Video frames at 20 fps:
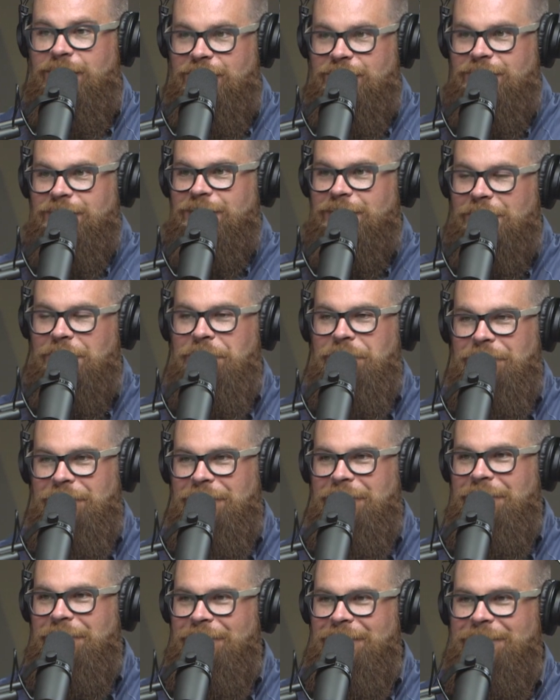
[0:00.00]

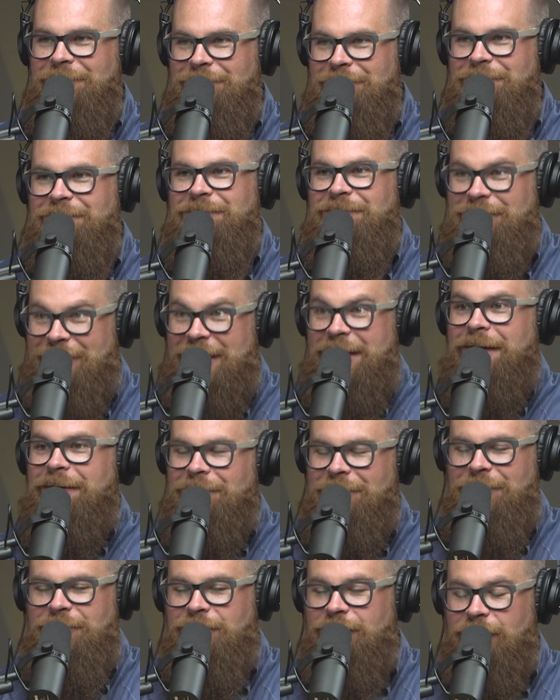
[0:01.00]
he'll just say
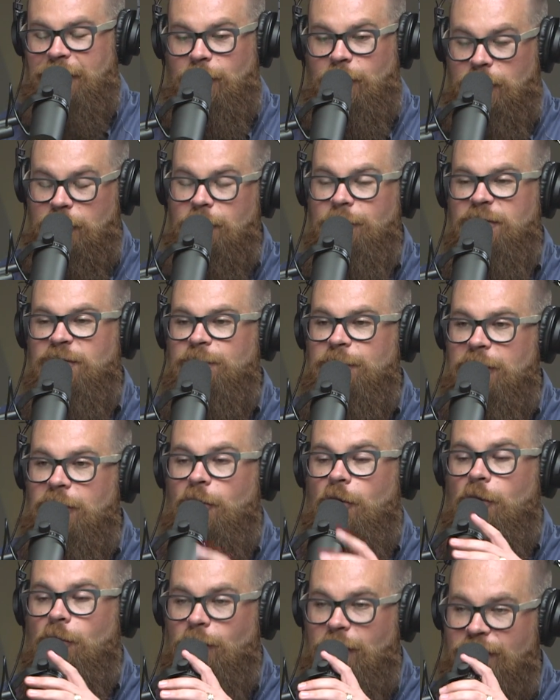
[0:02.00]
it. He's just well, you must be
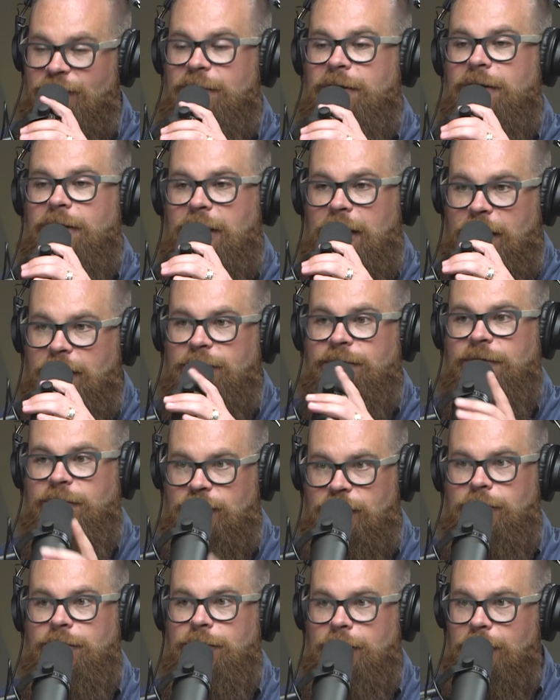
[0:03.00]
horrifically
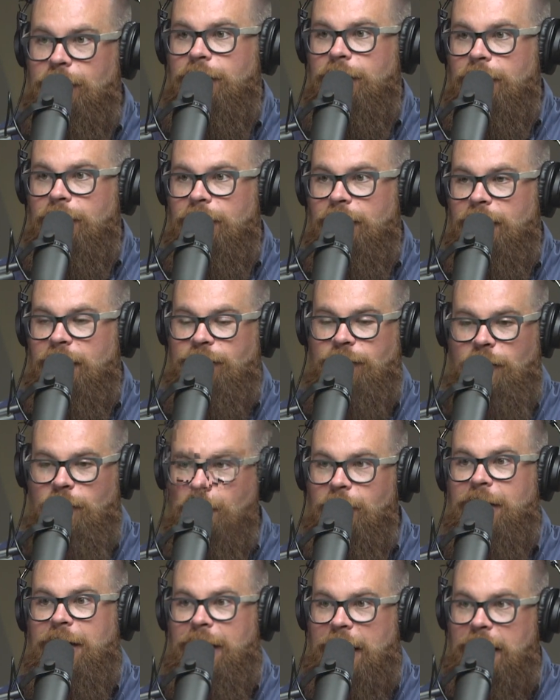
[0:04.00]
inefficient. If you're
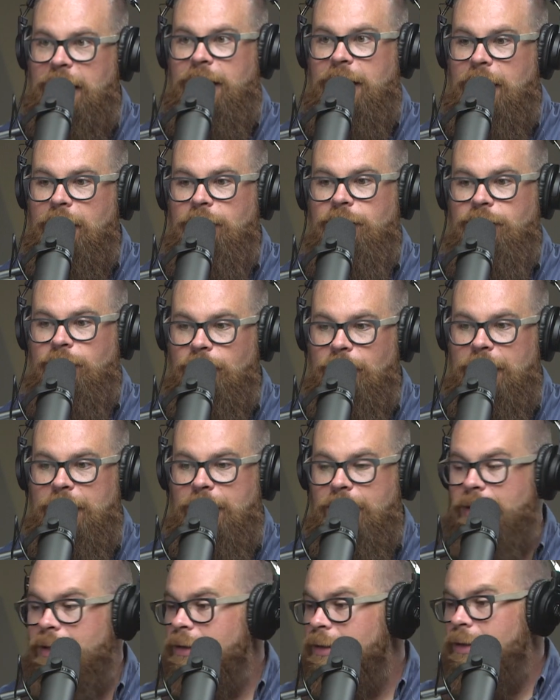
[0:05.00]
working 80 hours a
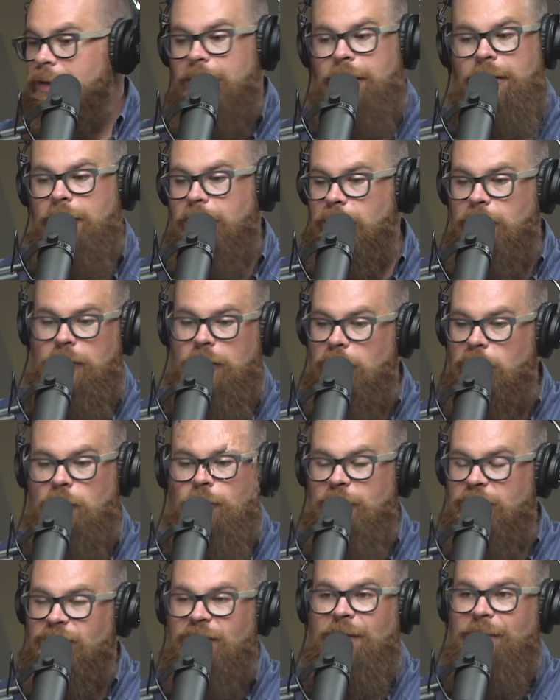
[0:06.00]
week, you
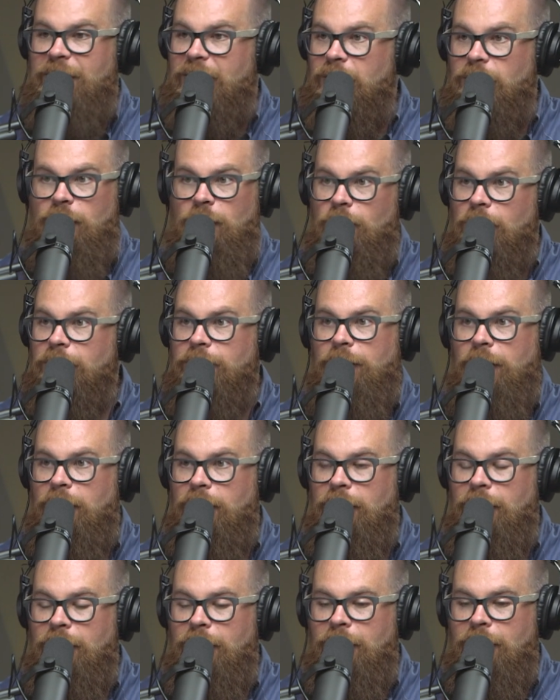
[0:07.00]
must not be getting your work done.